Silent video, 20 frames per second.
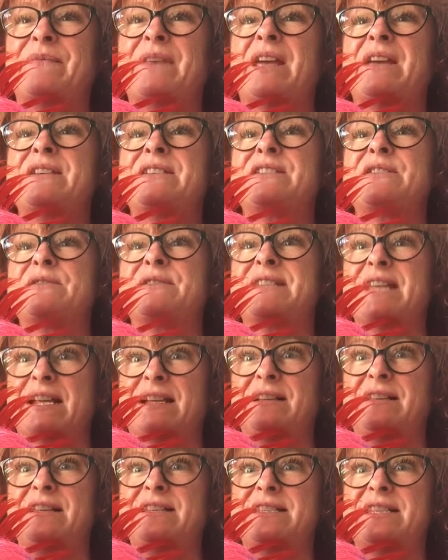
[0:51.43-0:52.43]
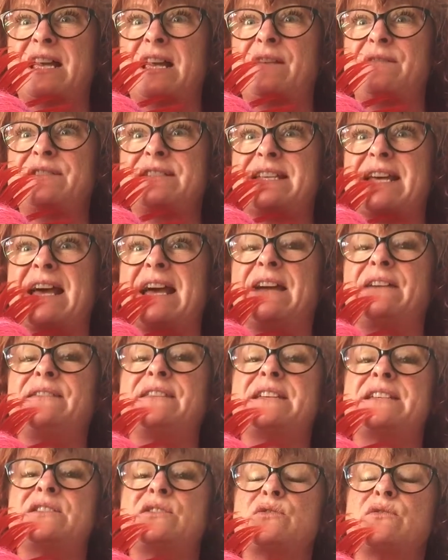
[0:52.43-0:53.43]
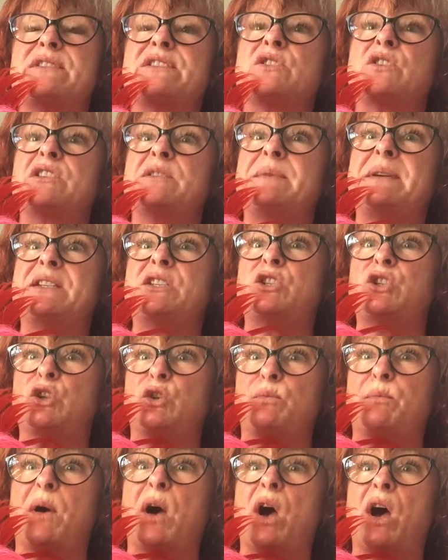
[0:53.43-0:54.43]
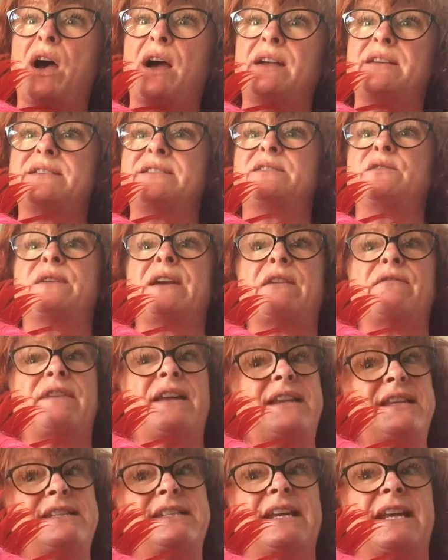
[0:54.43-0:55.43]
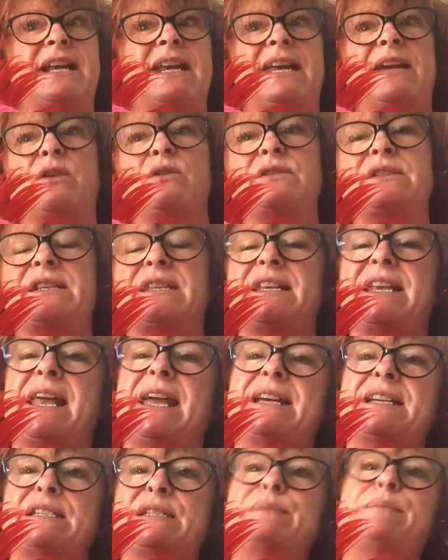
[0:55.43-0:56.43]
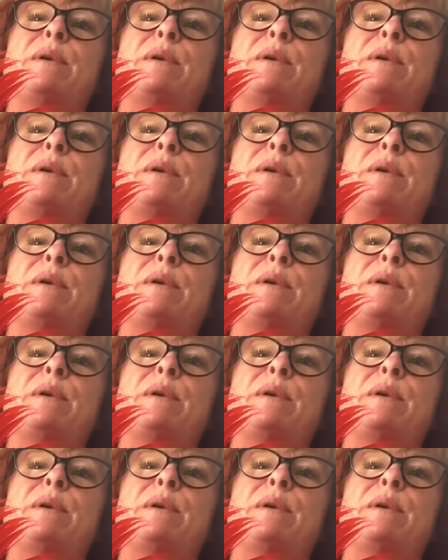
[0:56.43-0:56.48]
So settle yourselves down. This story is going to be in two parts. So get ready to click onto the next